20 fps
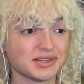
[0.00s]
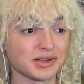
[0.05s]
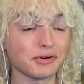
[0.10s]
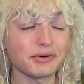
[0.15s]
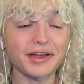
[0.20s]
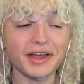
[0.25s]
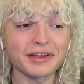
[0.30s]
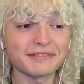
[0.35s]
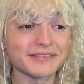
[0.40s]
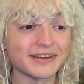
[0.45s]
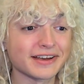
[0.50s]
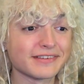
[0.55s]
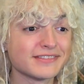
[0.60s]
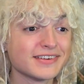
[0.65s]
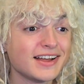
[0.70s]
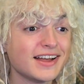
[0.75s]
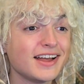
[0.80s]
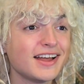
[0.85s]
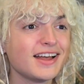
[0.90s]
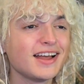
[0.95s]
Okay, ma'am.
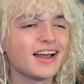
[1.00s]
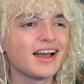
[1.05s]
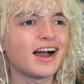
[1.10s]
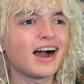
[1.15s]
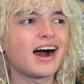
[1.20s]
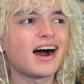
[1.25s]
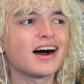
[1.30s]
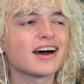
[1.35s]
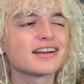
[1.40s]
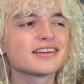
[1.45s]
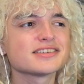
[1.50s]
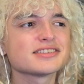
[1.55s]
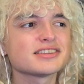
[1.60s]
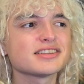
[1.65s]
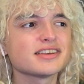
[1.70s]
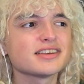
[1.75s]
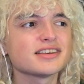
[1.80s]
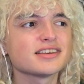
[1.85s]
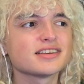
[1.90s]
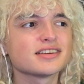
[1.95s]

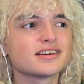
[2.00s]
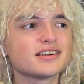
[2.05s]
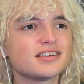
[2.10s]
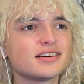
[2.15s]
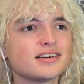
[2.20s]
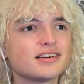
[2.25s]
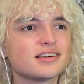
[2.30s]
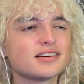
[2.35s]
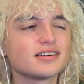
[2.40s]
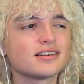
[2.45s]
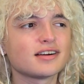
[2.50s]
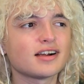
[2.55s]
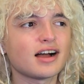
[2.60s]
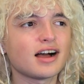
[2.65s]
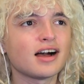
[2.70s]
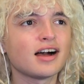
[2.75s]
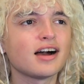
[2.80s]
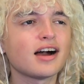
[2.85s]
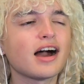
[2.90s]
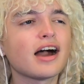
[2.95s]
Honestly,
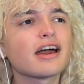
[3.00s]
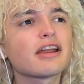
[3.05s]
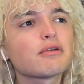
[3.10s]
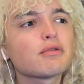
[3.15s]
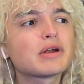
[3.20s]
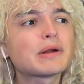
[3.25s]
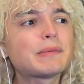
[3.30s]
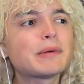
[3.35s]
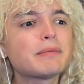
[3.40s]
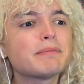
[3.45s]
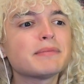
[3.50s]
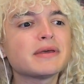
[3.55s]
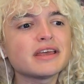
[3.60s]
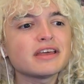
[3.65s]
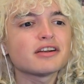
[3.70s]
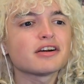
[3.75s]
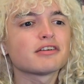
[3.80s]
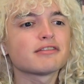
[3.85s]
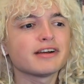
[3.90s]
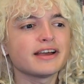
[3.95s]
I don't want to be
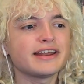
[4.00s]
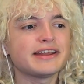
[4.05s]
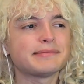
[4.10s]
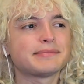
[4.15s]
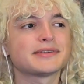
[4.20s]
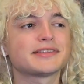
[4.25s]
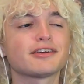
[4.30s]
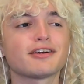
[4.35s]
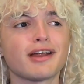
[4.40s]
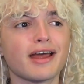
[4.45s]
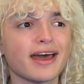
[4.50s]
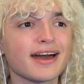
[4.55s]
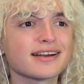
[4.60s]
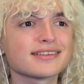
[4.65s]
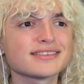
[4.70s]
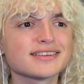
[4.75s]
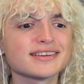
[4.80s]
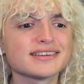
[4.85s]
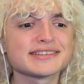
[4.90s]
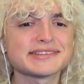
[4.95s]
mean already, but their
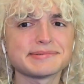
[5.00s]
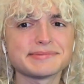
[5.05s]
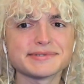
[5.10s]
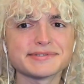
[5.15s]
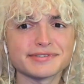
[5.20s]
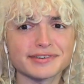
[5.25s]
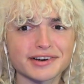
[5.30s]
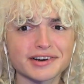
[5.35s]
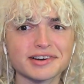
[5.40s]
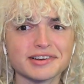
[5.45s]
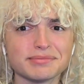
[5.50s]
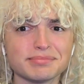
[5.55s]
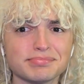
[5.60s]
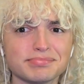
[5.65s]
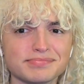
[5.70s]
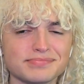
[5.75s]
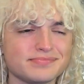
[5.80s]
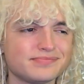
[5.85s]
acting seems very...